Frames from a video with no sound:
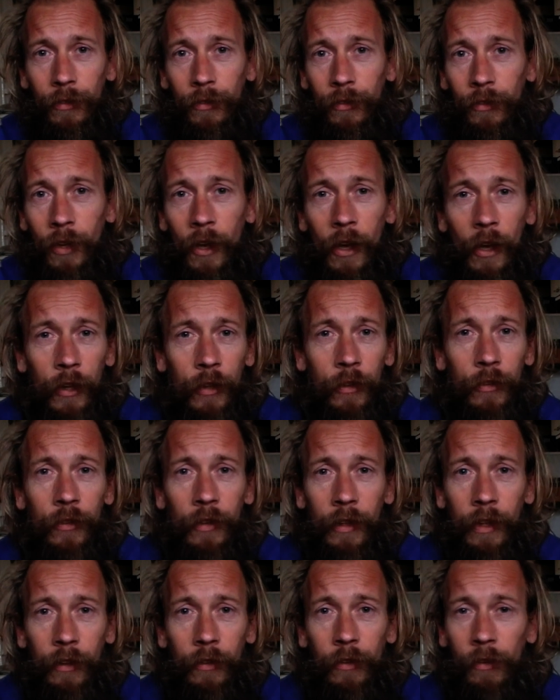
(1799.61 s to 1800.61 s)
turns
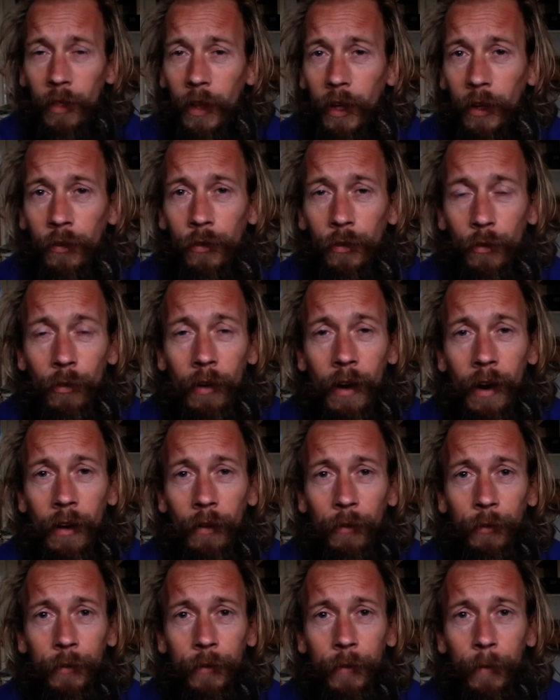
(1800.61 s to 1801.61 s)
these things
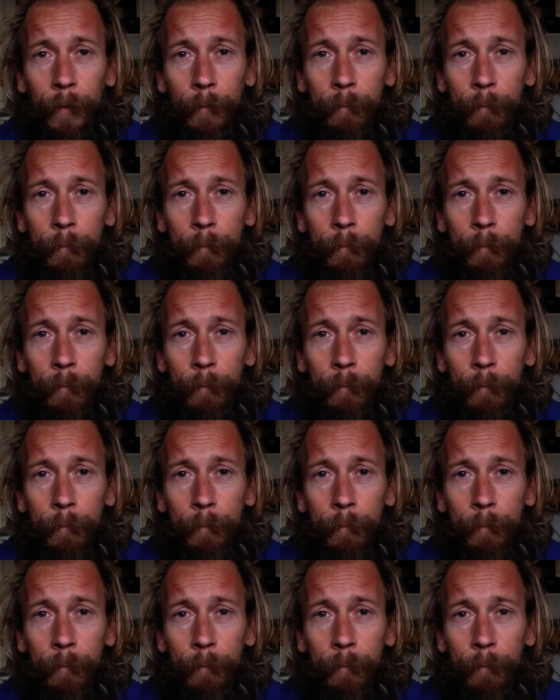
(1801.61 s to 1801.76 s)
around.